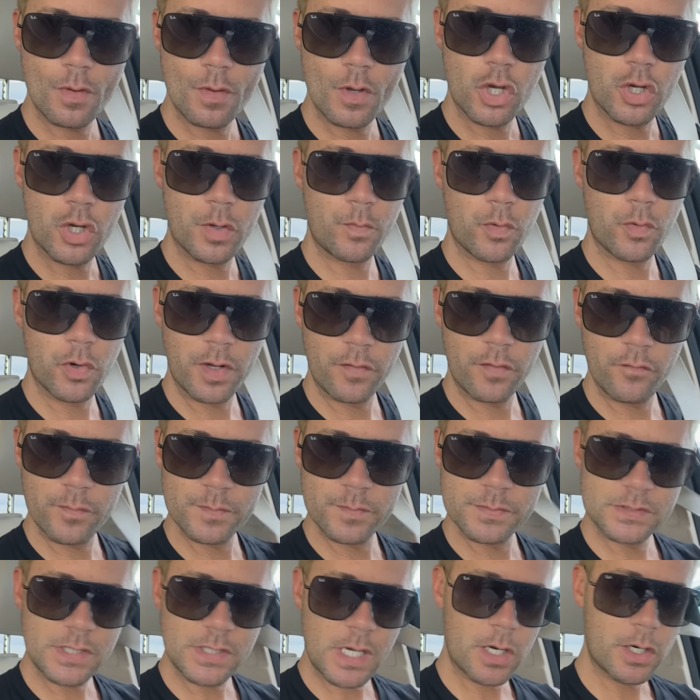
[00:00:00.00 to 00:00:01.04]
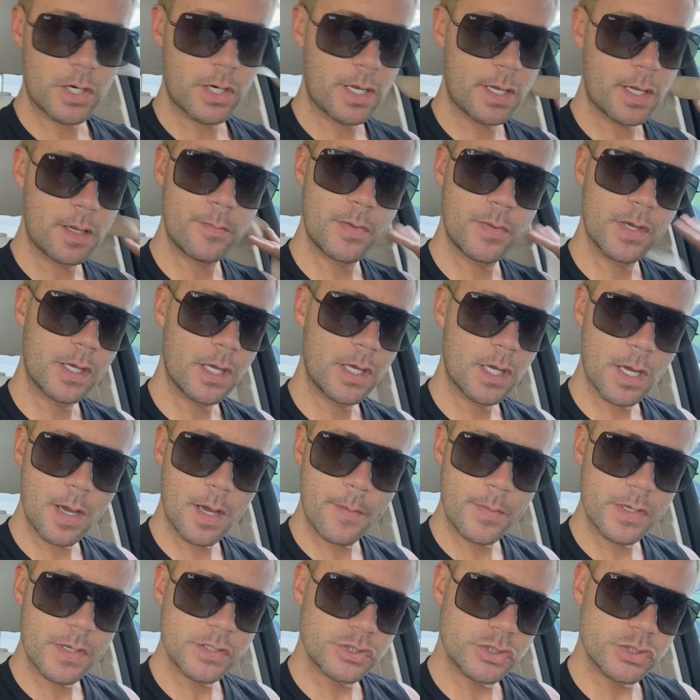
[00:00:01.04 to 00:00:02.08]
Good morning from Saturday. Picking up
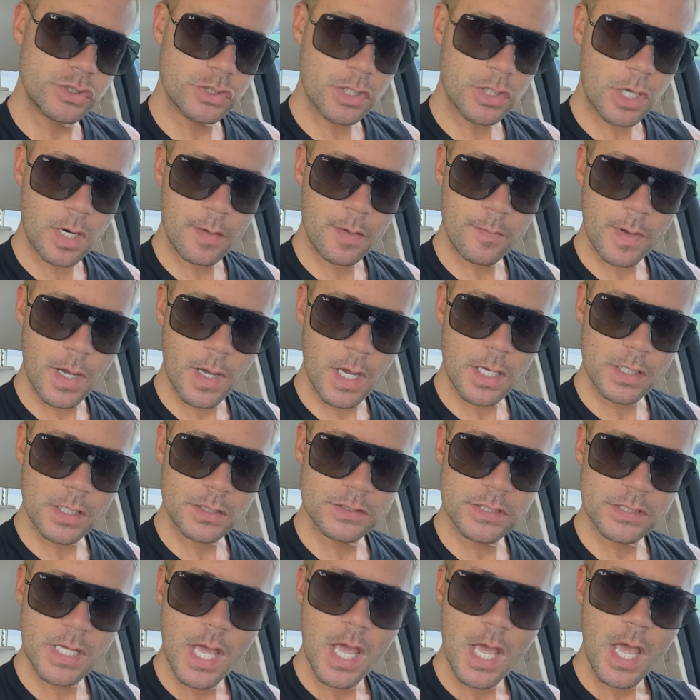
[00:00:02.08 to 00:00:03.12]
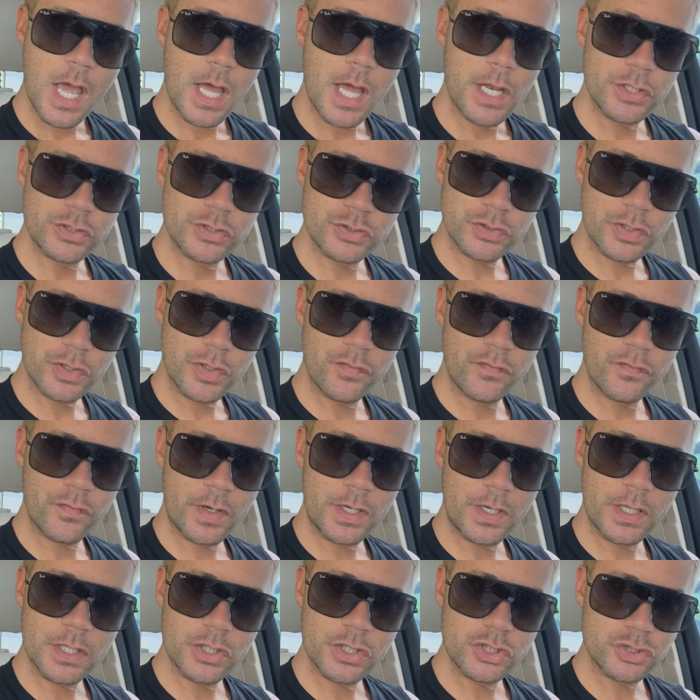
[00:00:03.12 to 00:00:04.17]
my Starbucks. And it's really
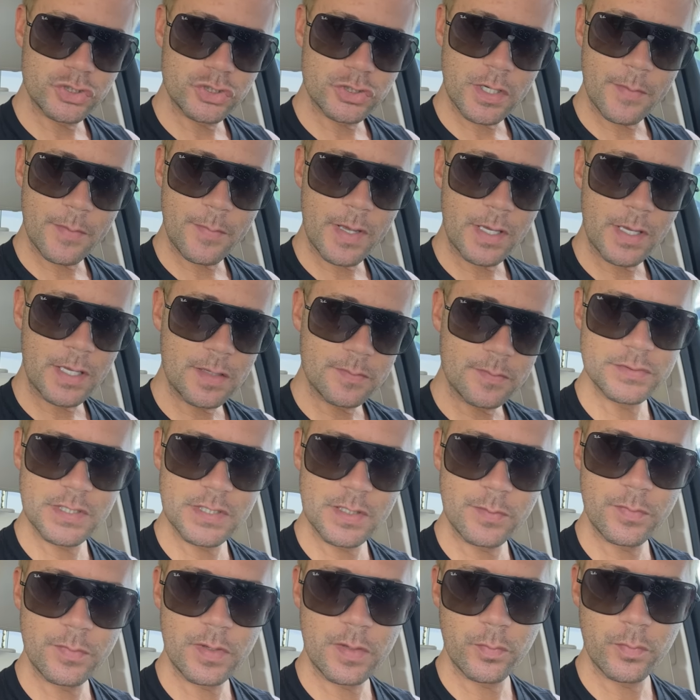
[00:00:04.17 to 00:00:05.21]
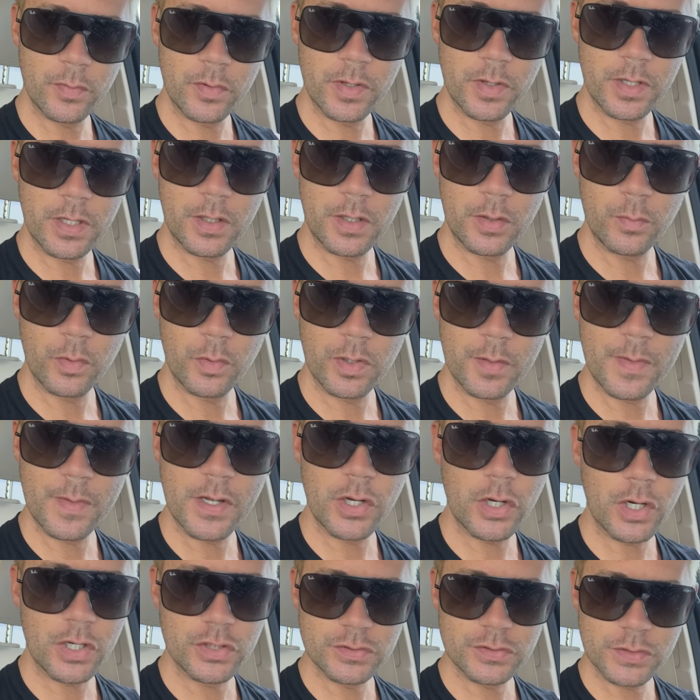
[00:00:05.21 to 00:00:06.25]
funny, this trip I keep seeing people that were in my
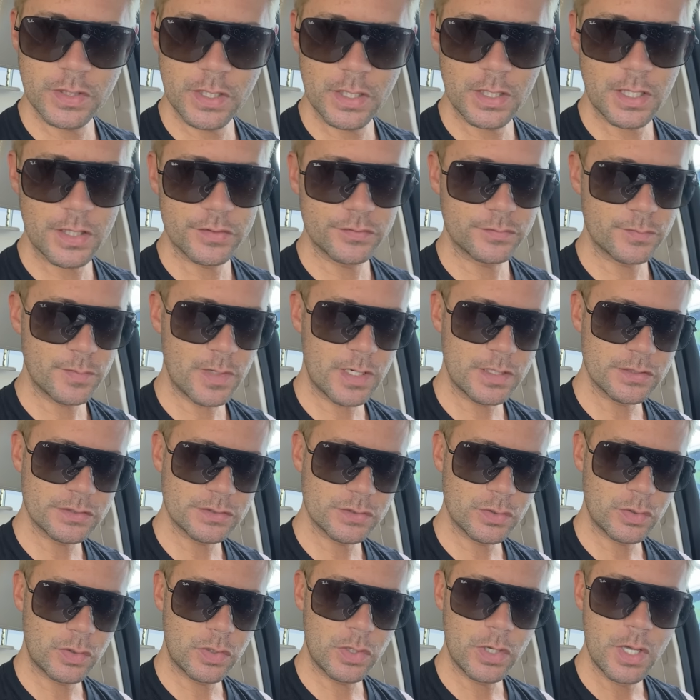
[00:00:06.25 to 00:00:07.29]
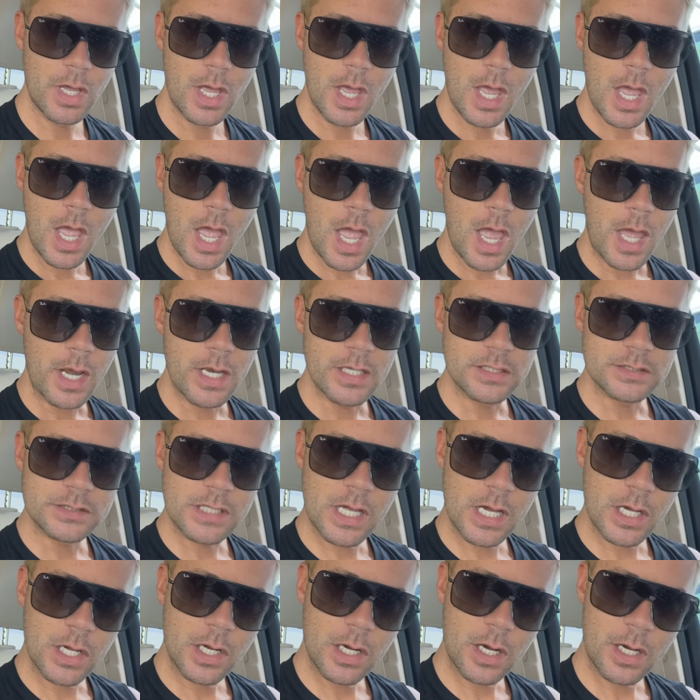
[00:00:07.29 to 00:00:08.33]
graduating class from high school, and is
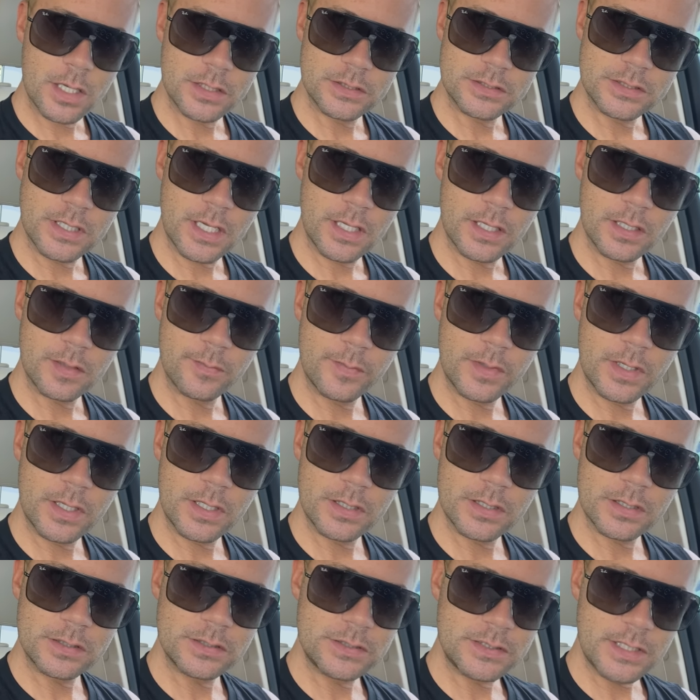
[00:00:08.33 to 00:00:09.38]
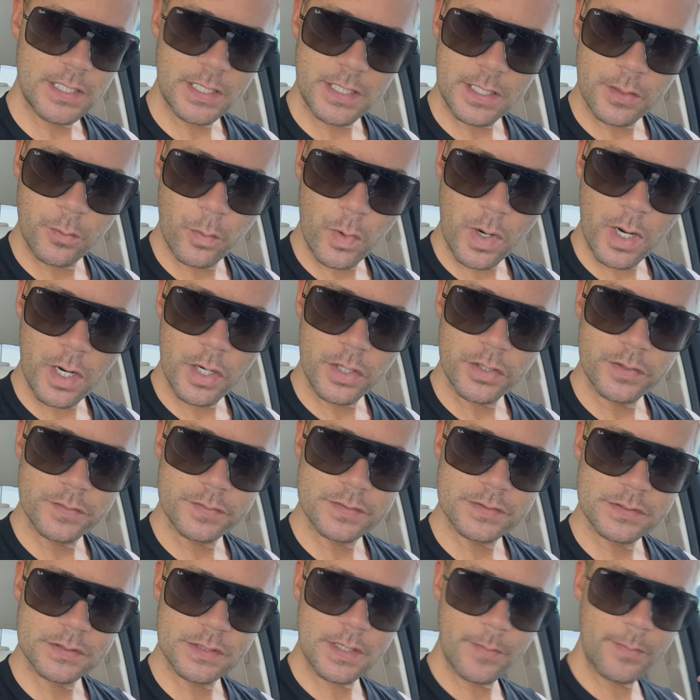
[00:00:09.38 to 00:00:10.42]
that God telling me, Dee Dee, why are you
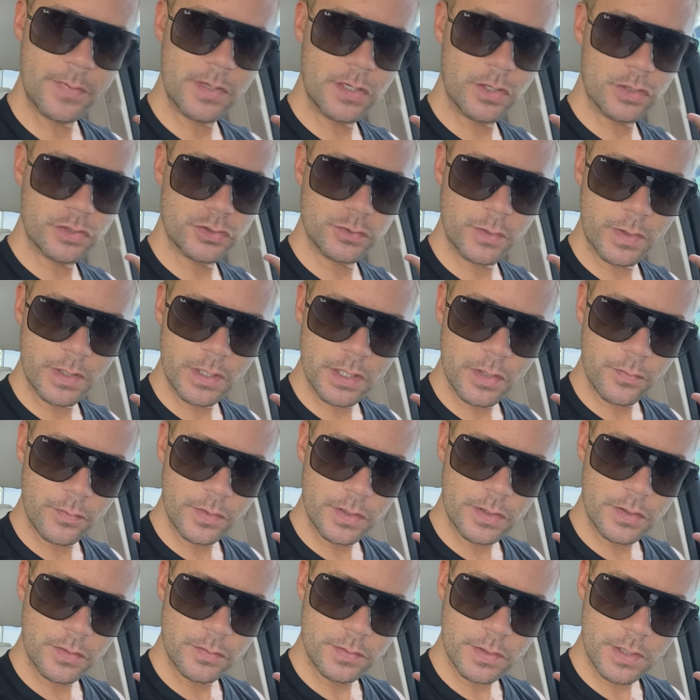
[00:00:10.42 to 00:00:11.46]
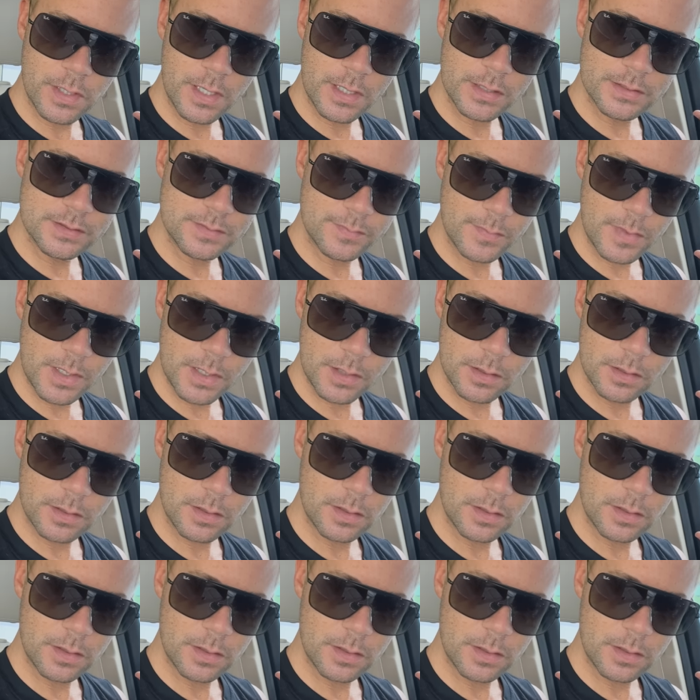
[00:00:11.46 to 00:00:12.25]
skipping your twenty year reunion next month?